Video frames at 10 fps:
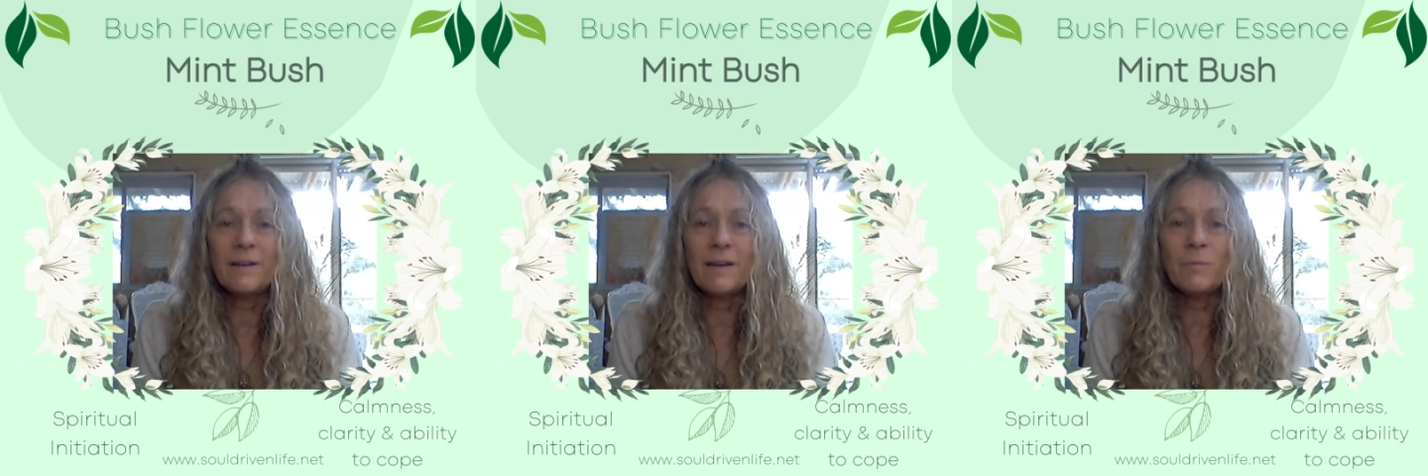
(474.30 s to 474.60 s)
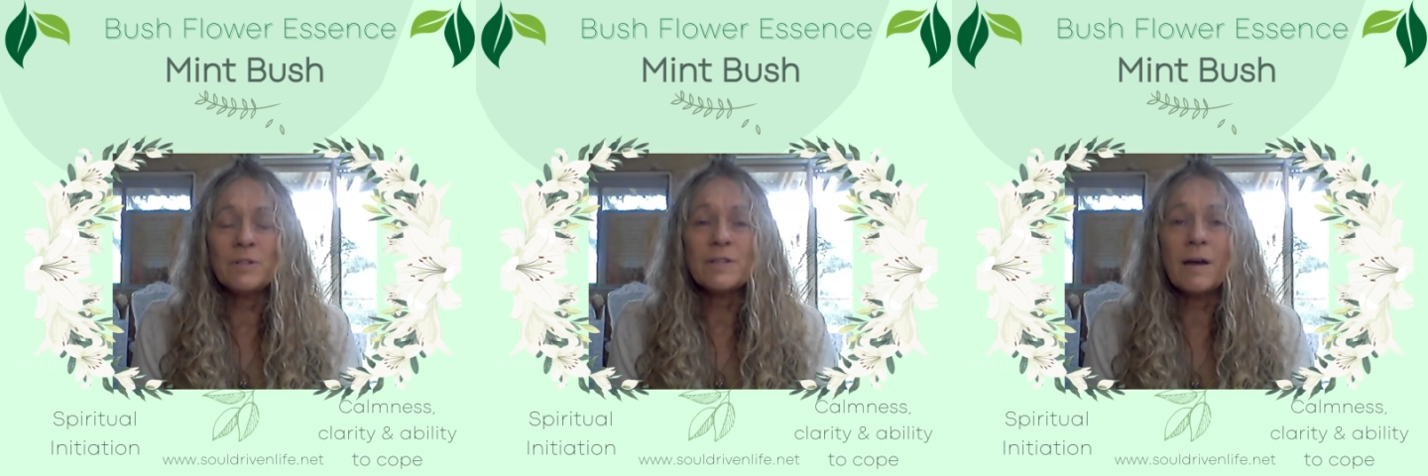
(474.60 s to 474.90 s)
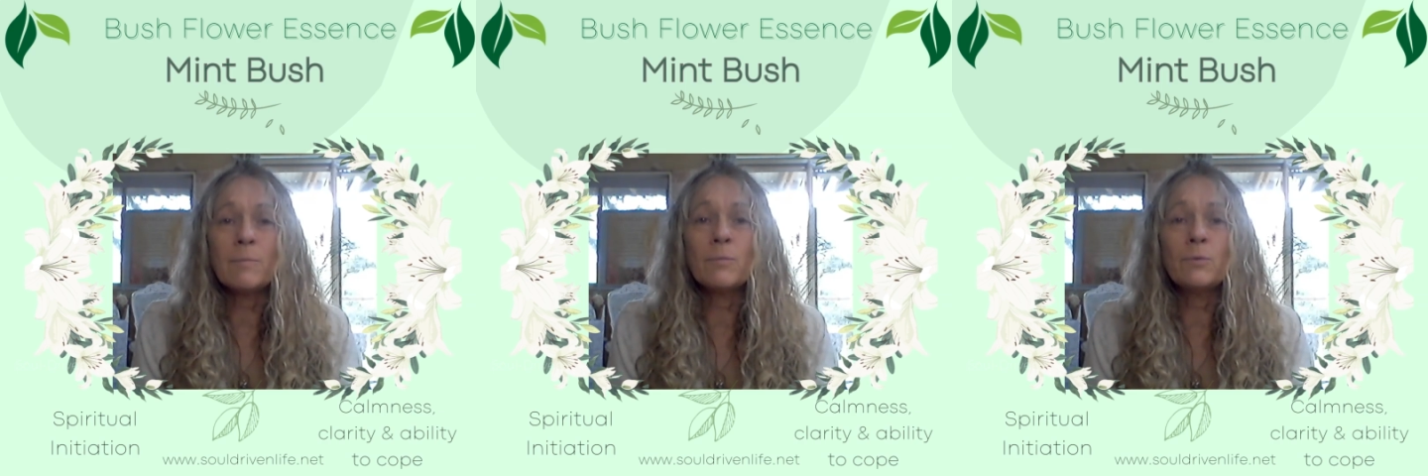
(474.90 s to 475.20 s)
And we
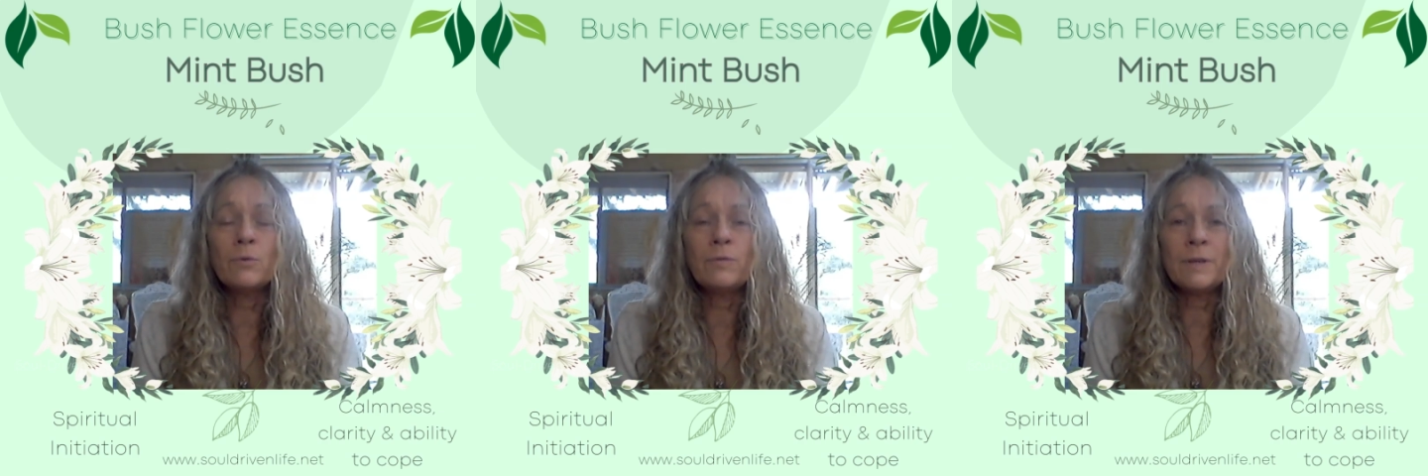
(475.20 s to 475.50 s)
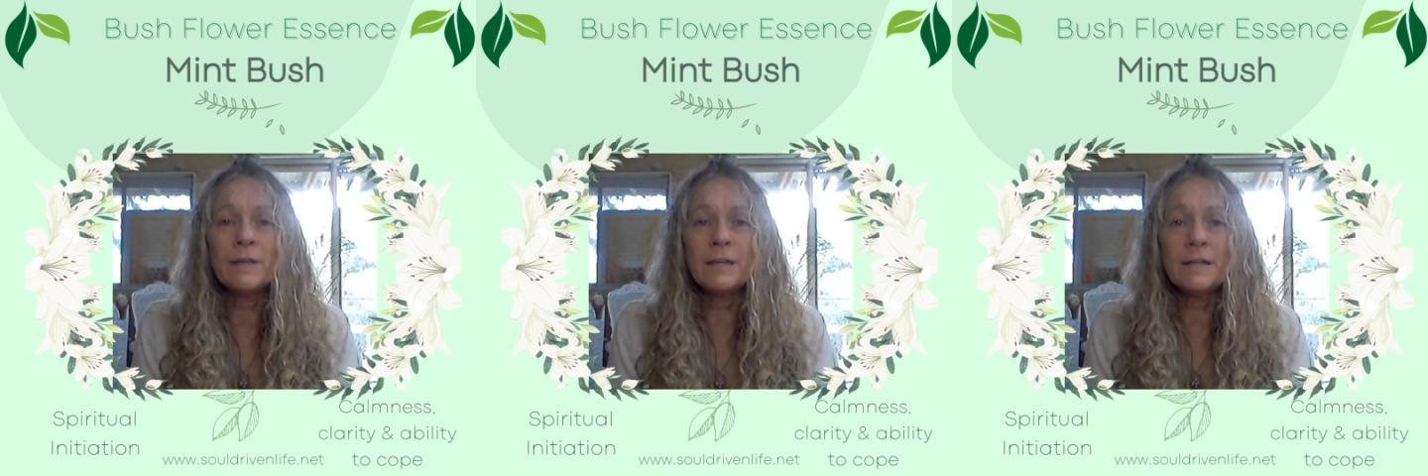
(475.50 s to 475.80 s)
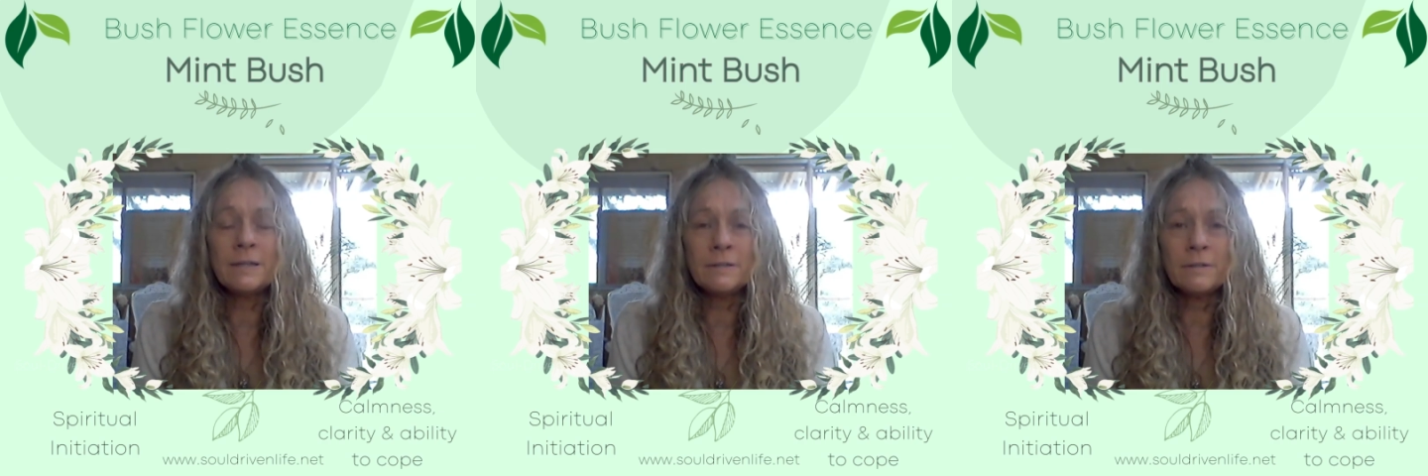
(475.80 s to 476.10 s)
start moving
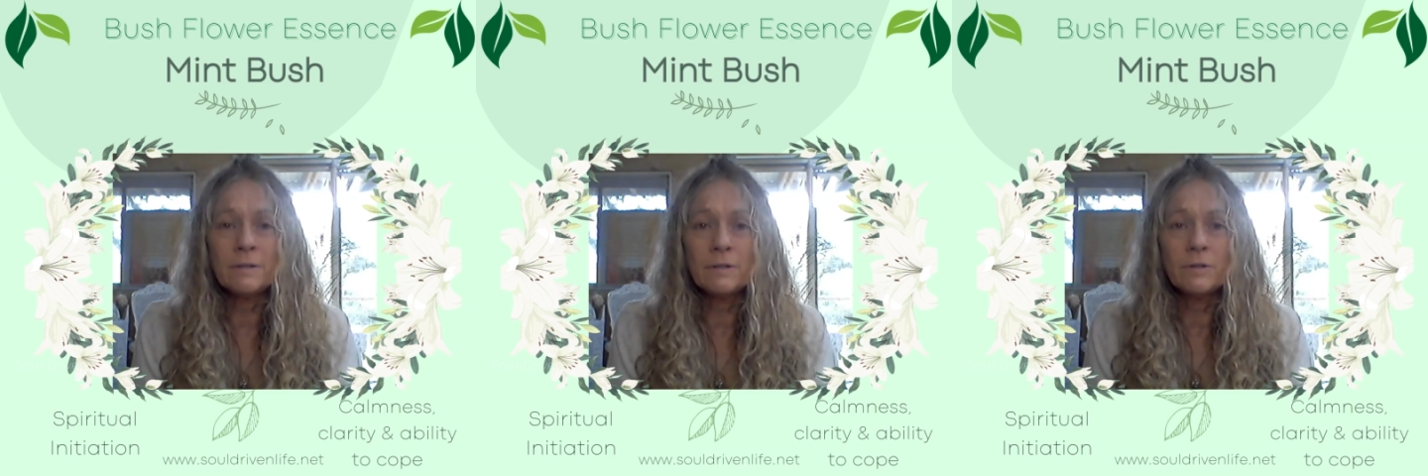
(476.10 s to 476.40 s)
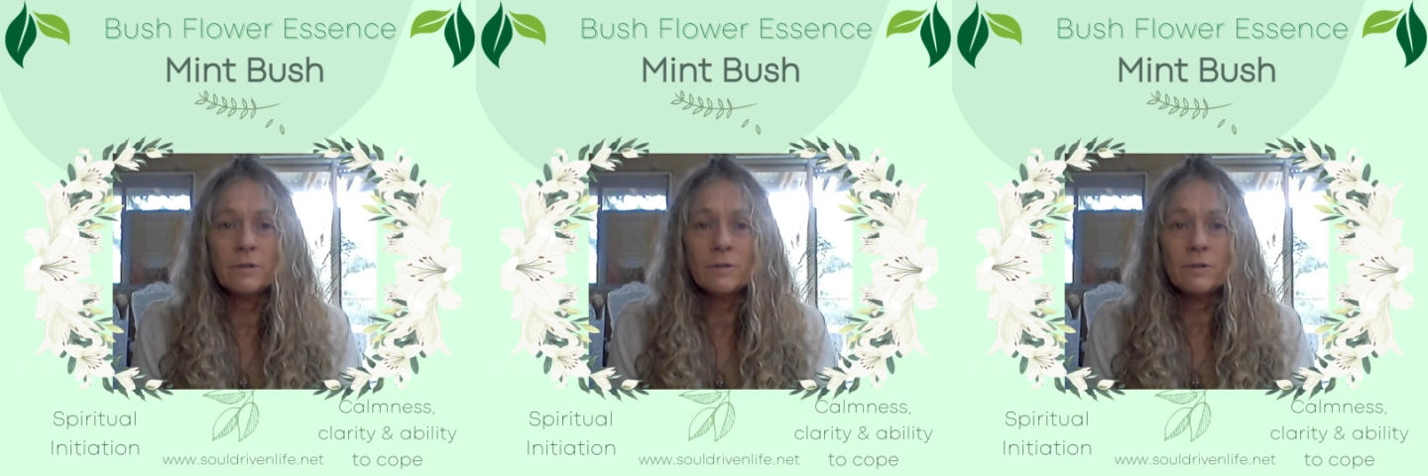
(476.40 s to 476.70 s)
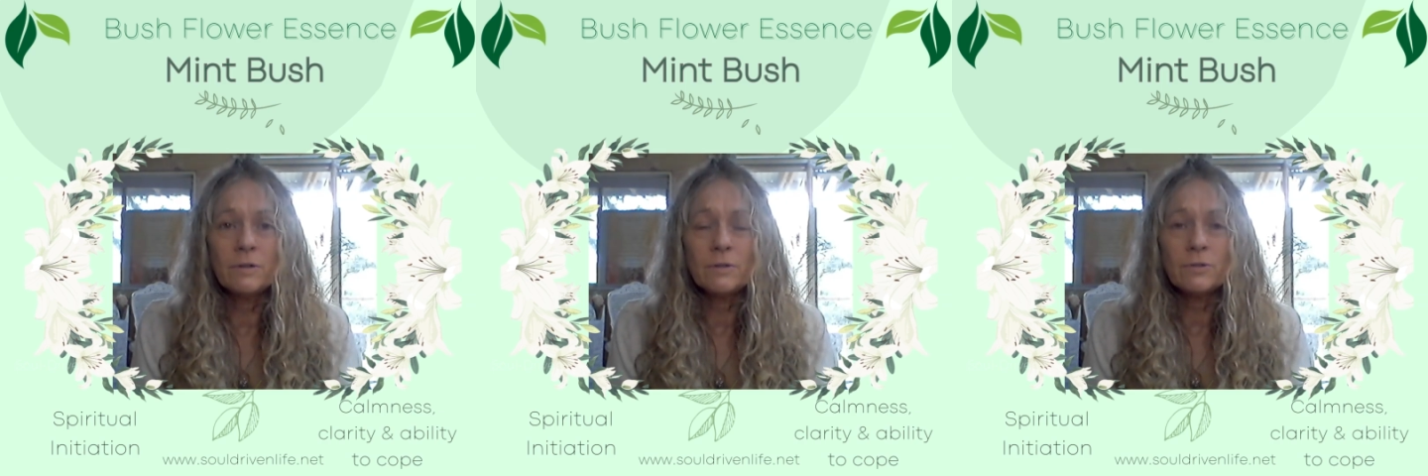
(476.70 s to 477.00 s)
in
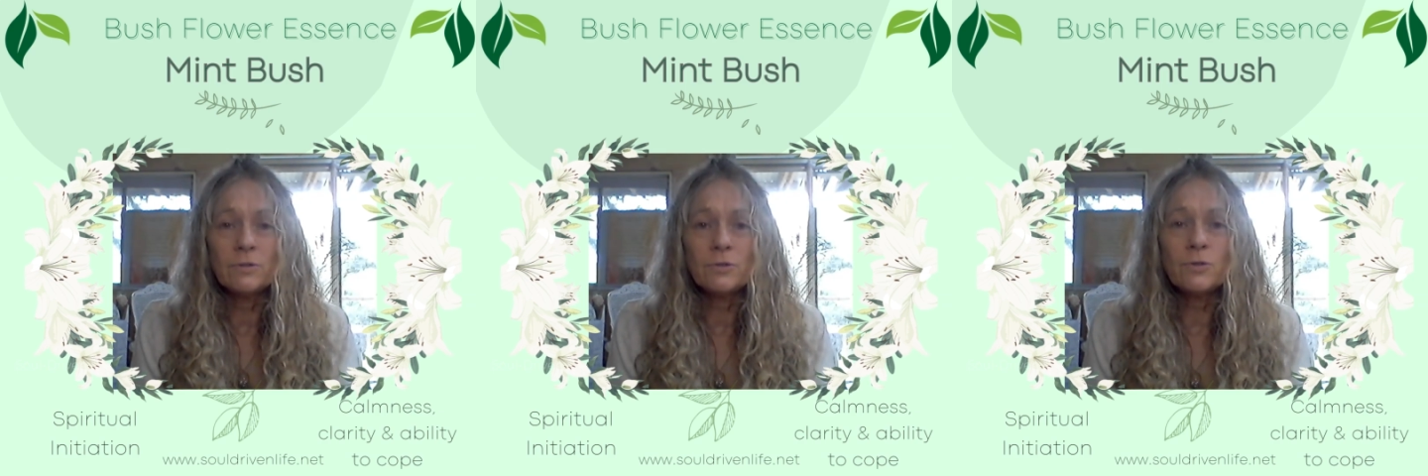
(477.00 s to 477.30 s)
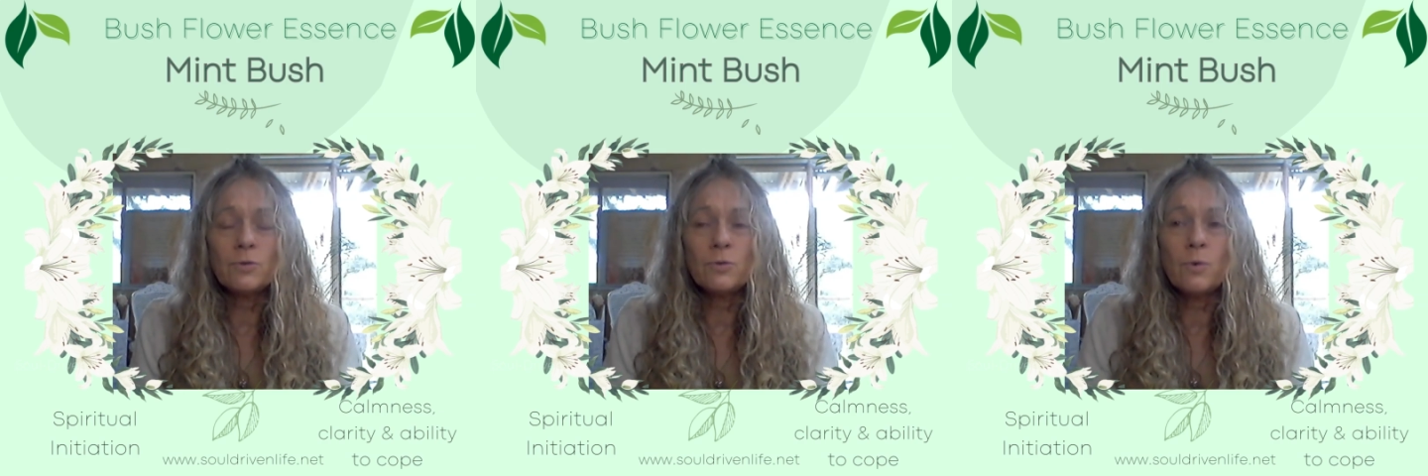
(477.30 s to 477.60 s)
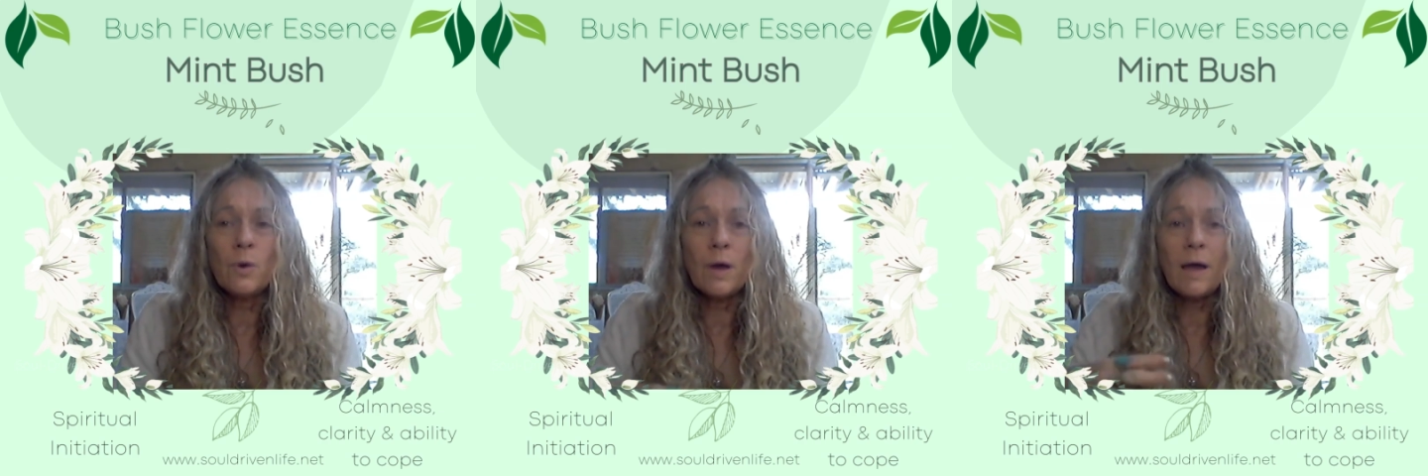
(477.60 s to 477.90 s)

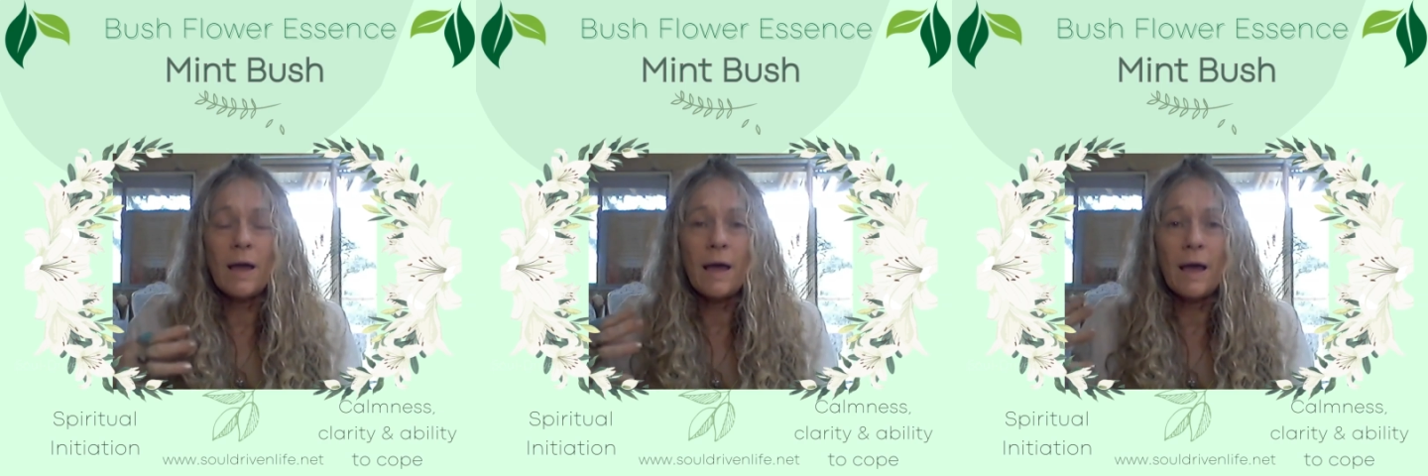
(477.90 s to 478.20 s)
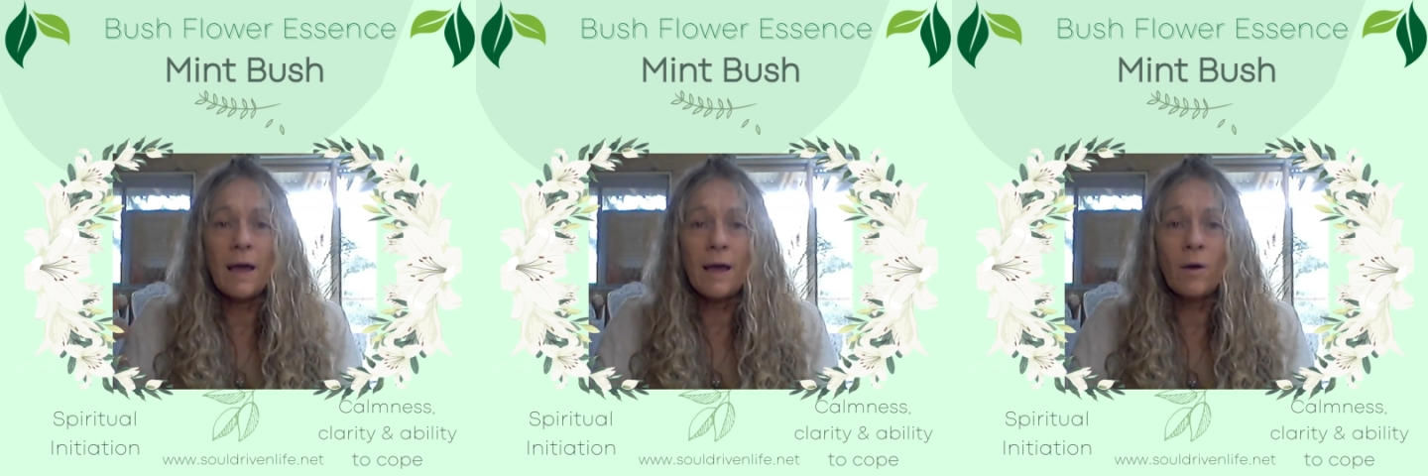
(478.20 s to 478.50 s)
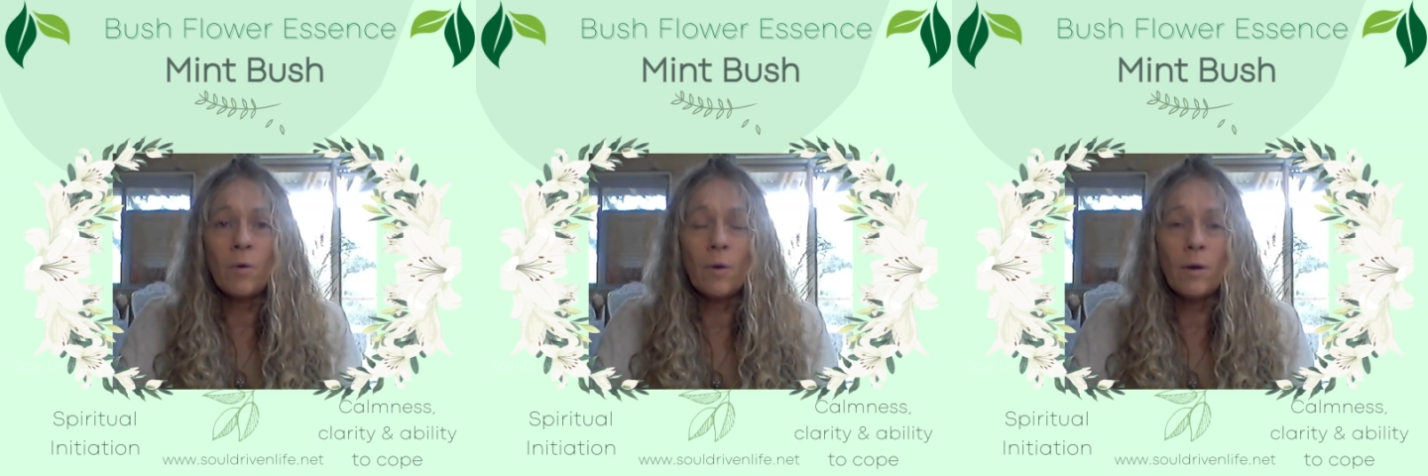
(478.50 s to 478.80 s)
to
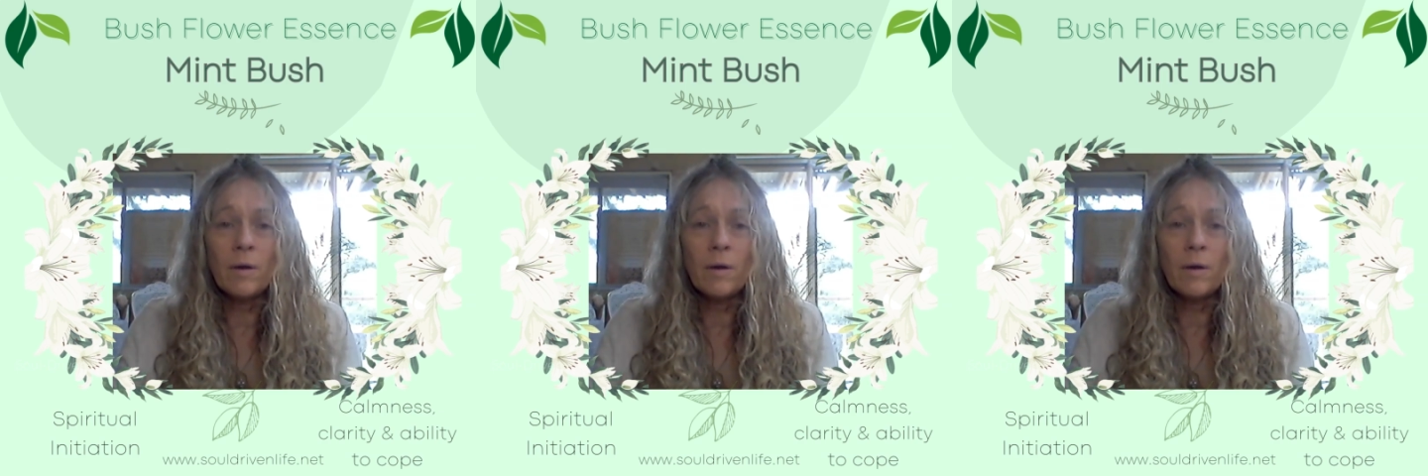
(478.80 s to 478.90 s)
our